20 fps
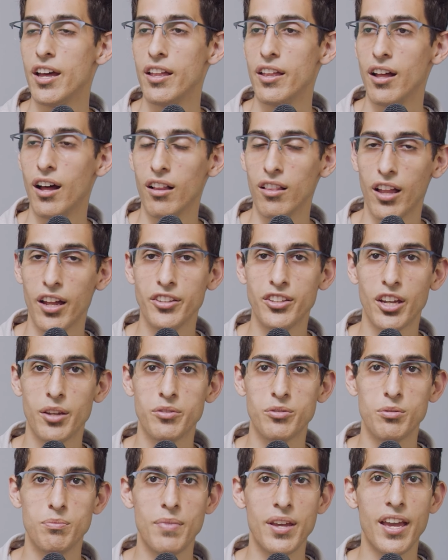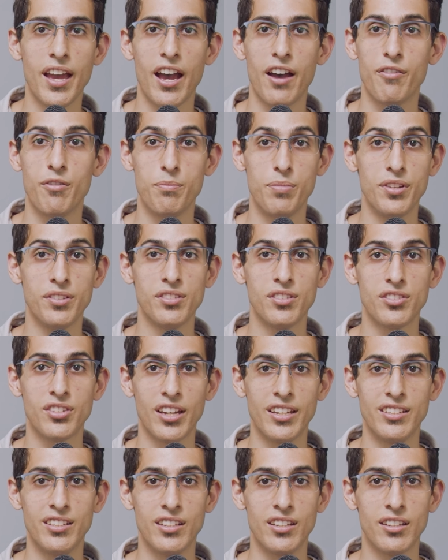A lot of times we may have a business
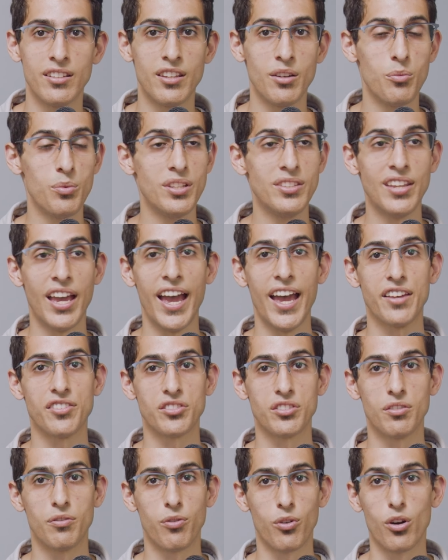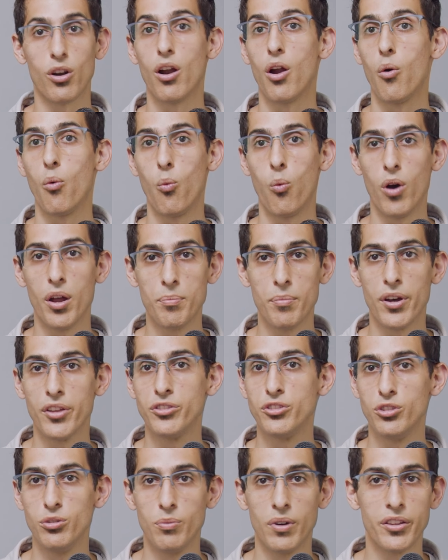idea that we test for 1 month,
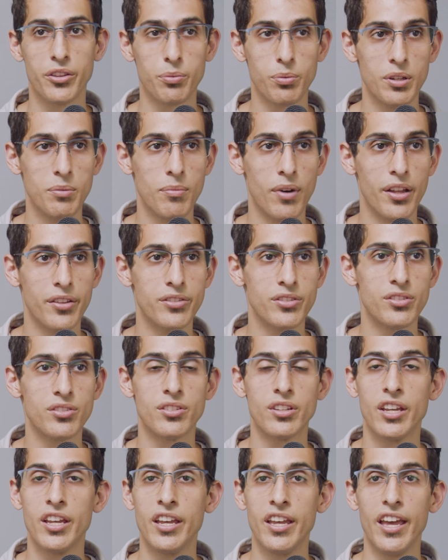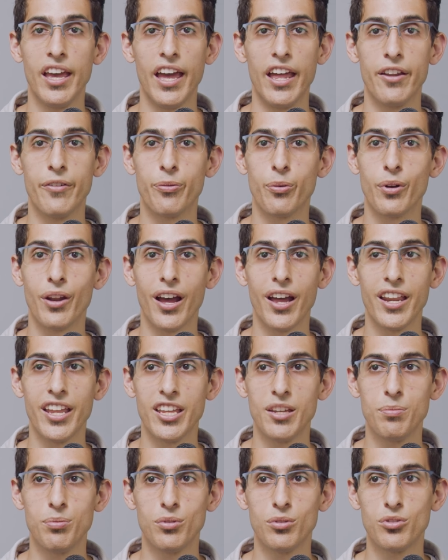2 months, 3 months. And if we're not
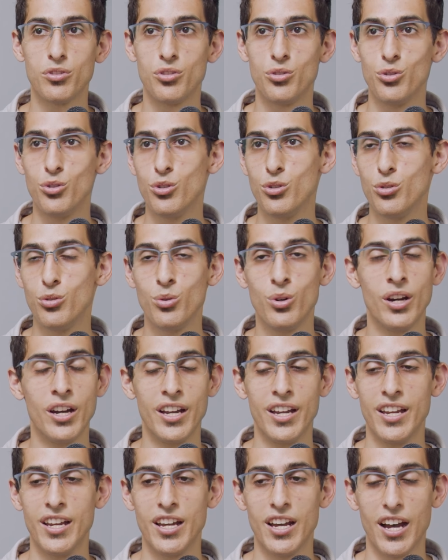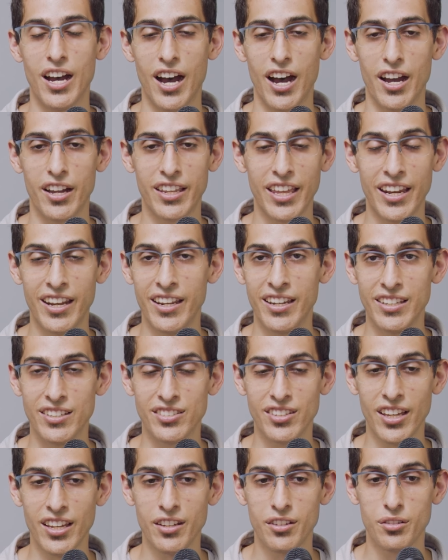able to get any
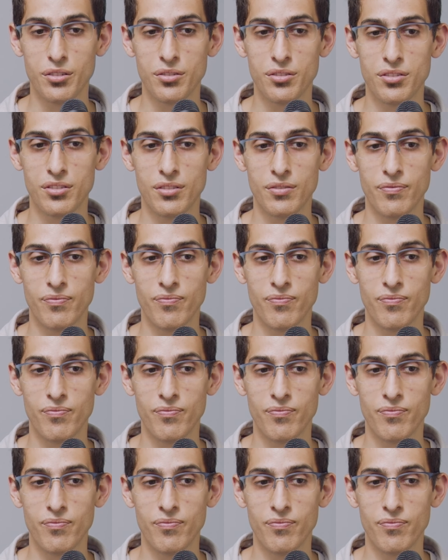sales,